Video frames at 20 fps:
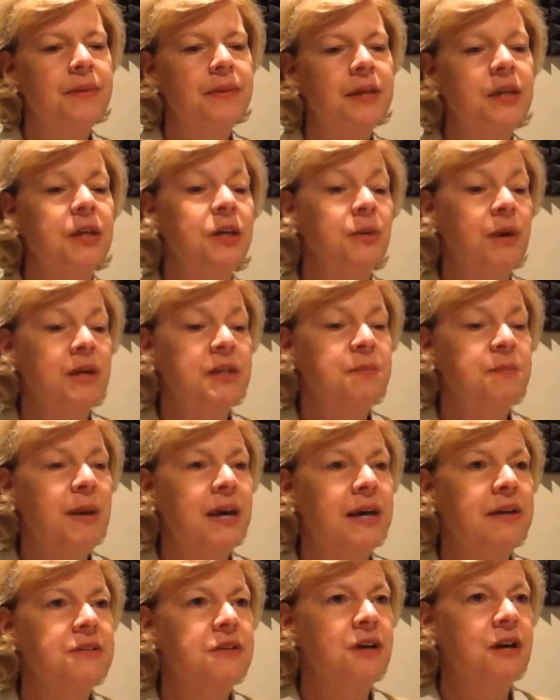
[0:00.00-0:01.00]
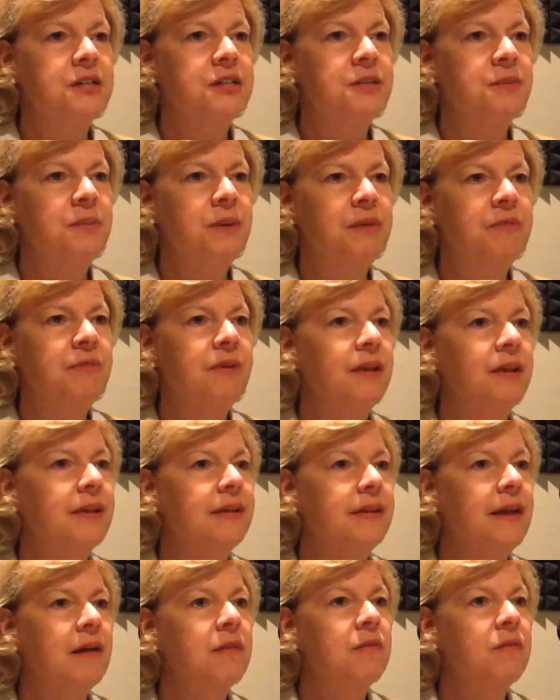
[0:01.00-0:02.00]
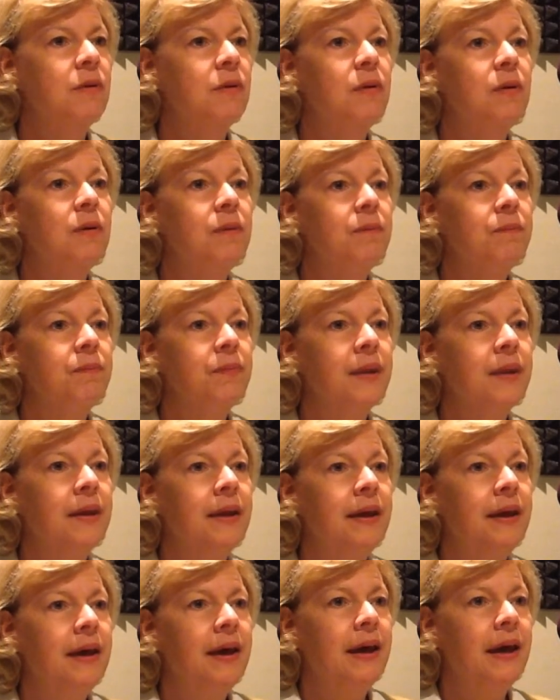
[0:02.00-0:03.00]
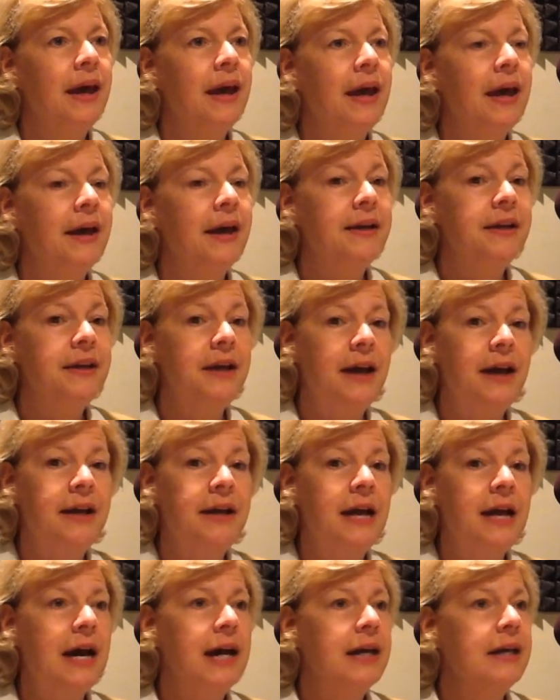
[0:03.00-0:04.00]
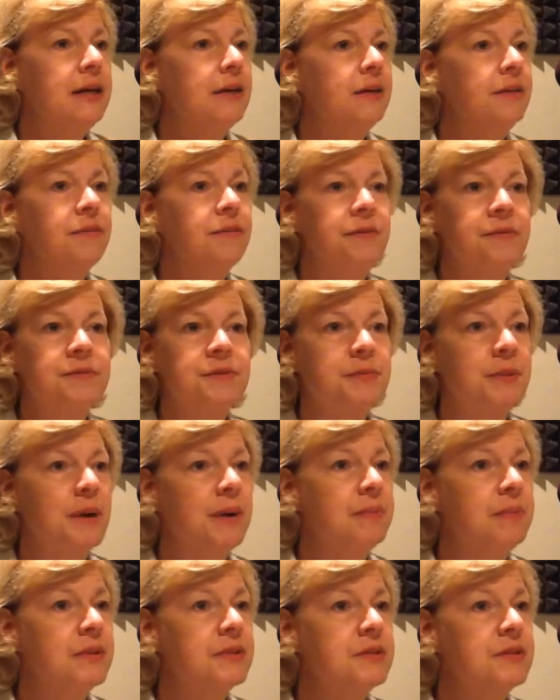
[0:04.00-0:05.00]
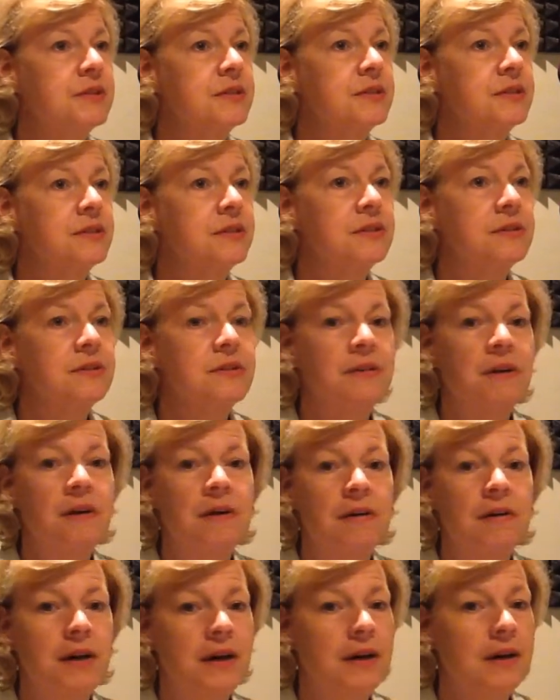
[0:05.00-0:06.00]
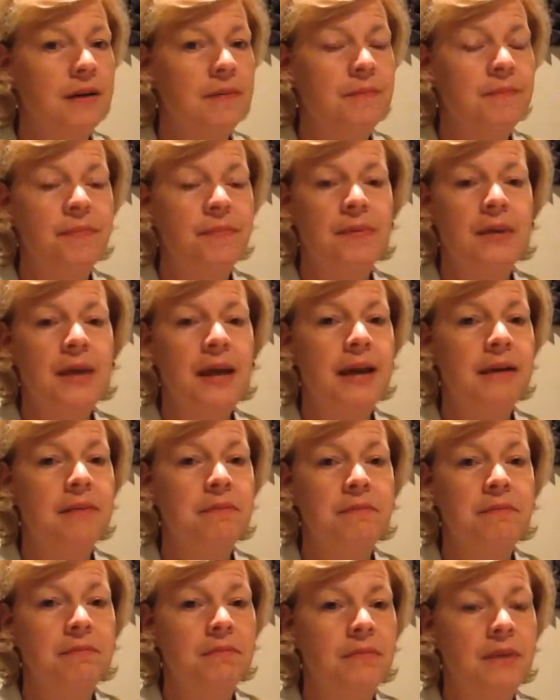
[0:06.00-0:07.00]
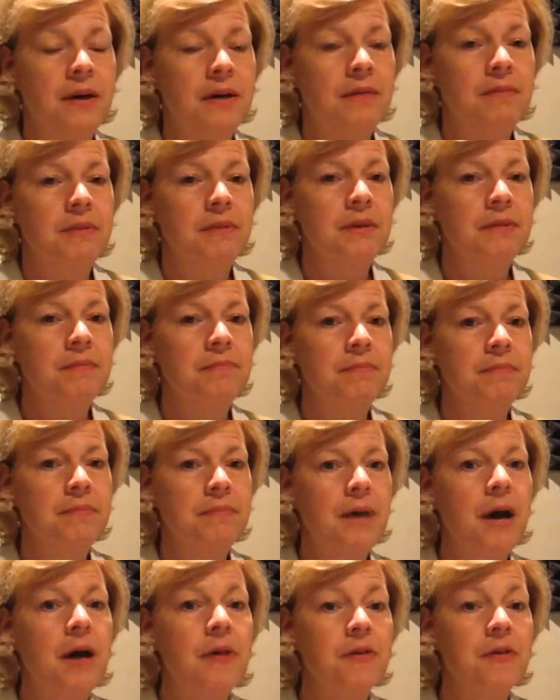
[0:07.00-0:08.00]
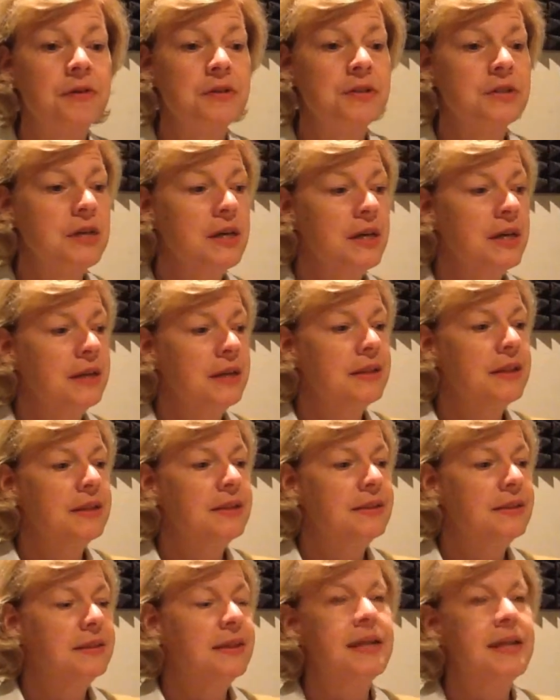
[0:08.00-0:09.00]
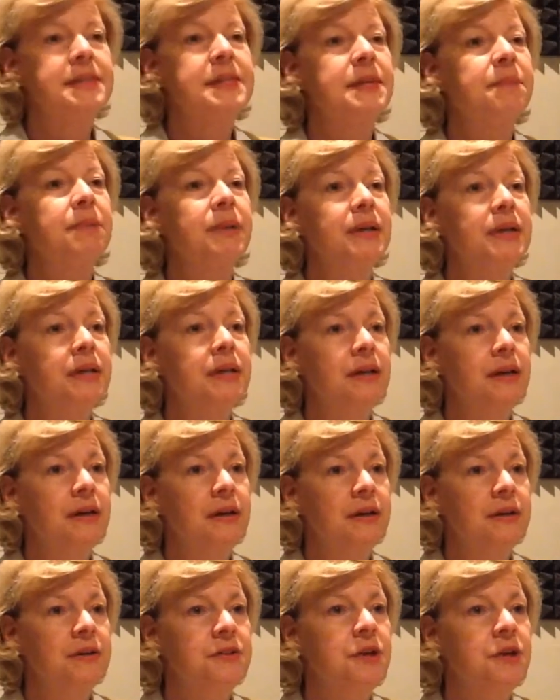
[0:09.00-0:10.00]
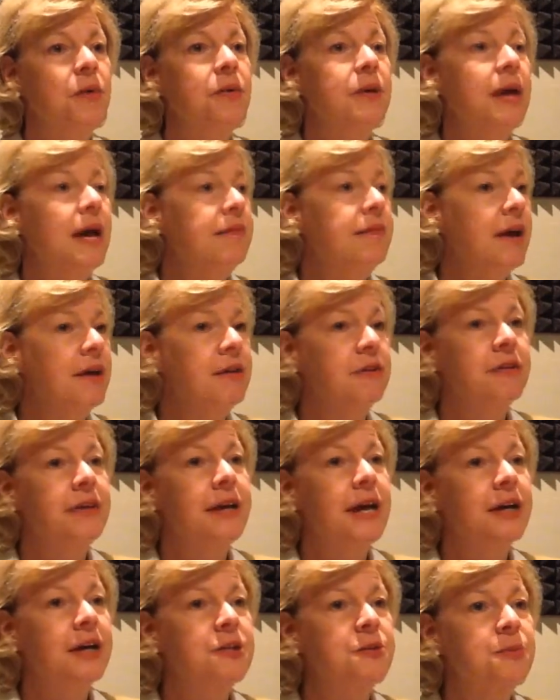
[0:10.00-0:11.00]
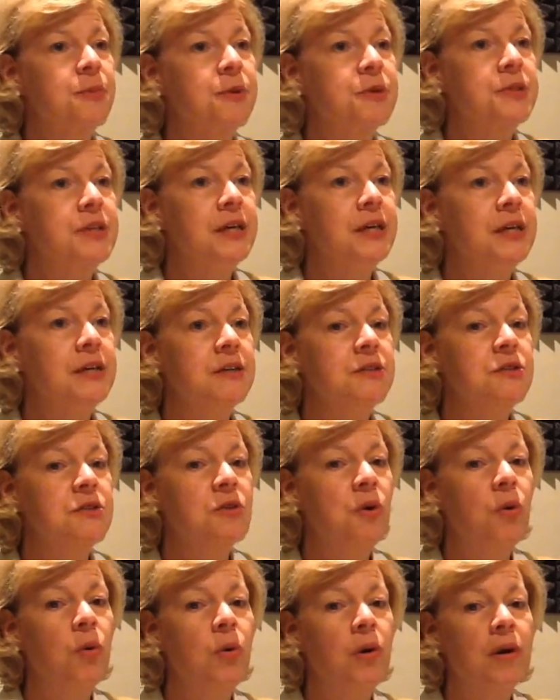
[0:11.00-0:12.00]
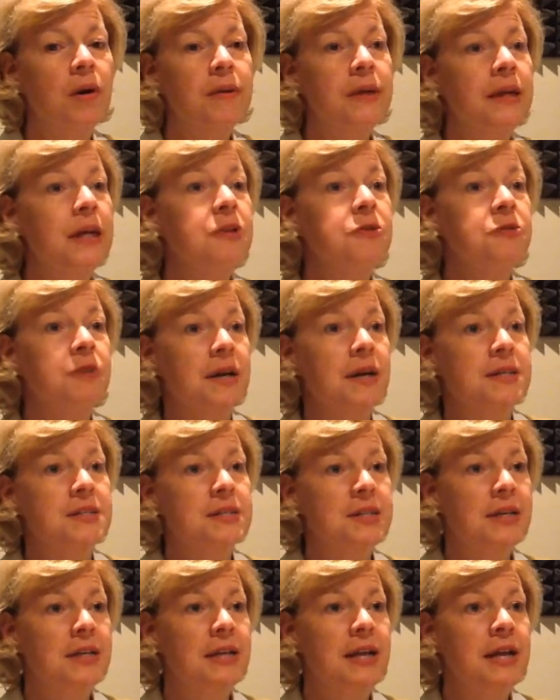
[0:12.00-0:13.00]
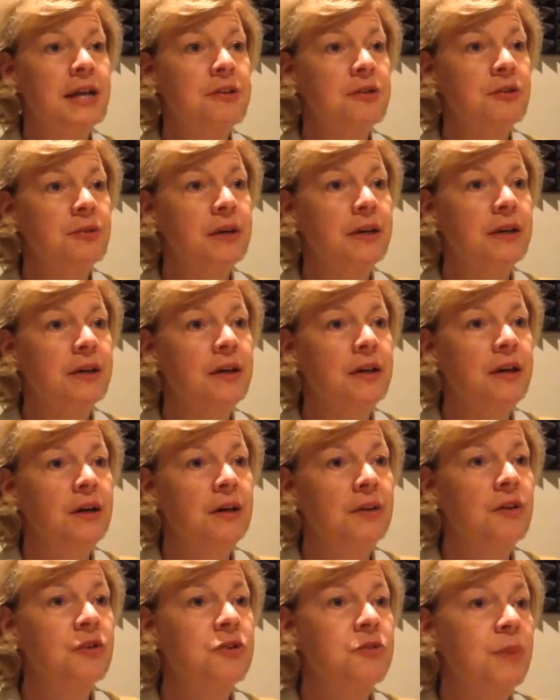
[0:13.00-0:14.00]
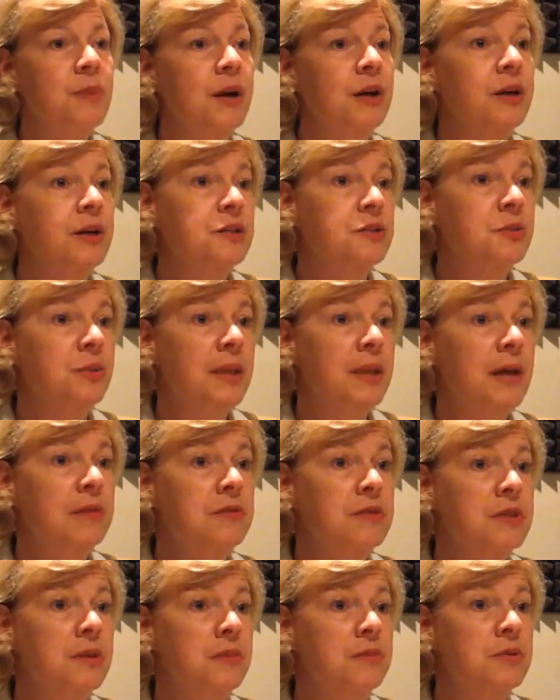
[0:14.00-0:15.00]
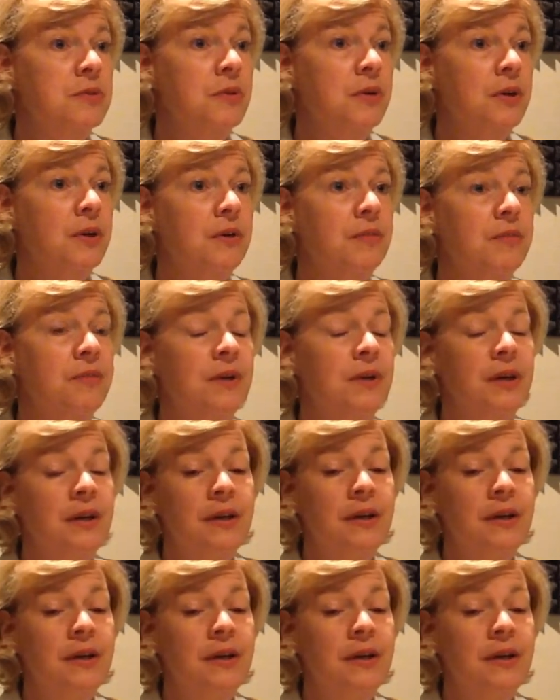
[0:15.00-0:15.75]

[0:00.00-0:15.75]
U.S. banks ought to be filling that role, and yet I hear from small businesses and others that they simply don't have either the expertise or the interest in entering those markets without some sort of